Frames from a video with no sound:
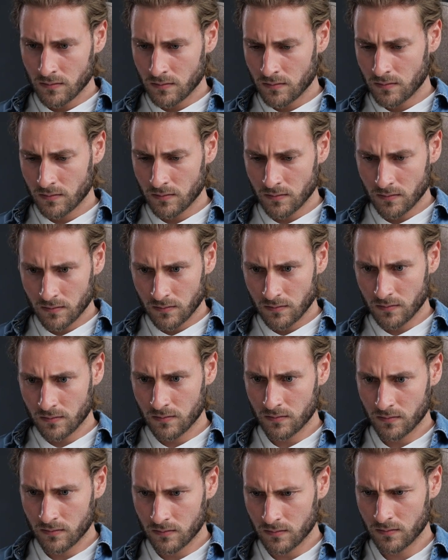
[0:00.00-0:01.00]
Are you
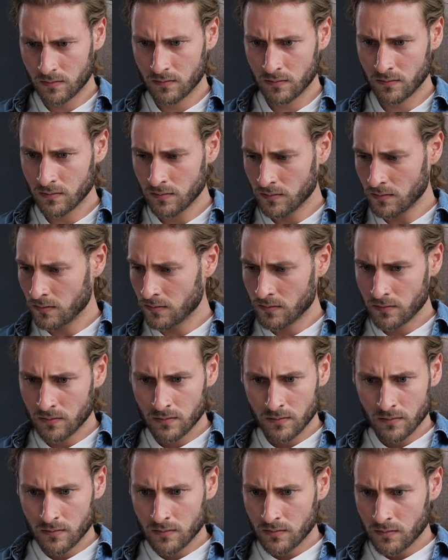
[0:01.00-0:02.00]
stuck
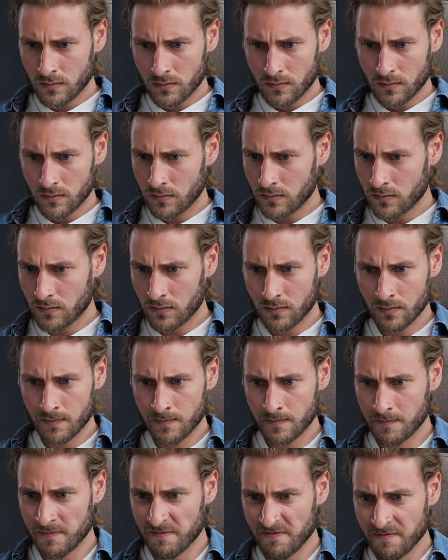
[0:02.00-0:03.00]
on creating
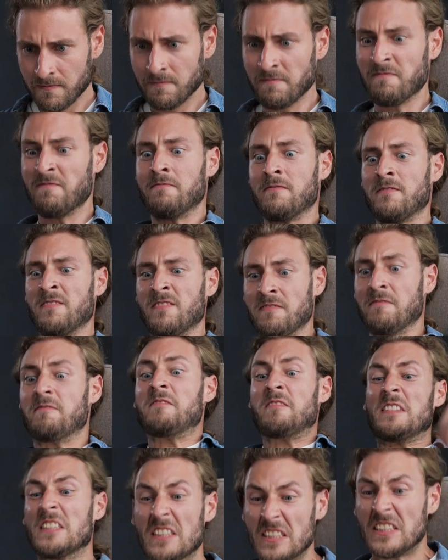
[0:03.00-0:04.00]
prompts and
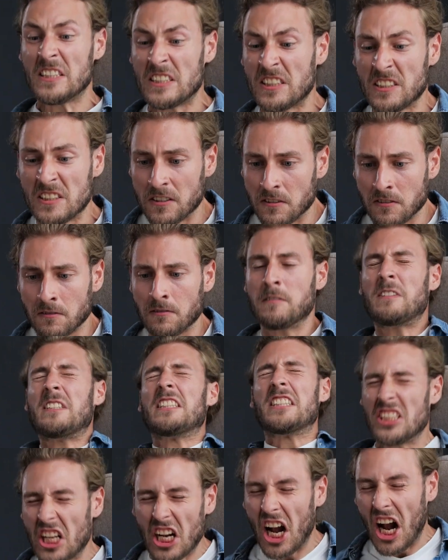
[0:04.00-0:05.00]
questions for your
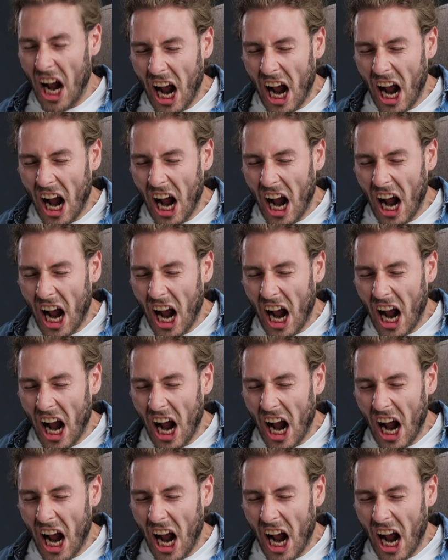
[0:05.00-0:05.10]
students?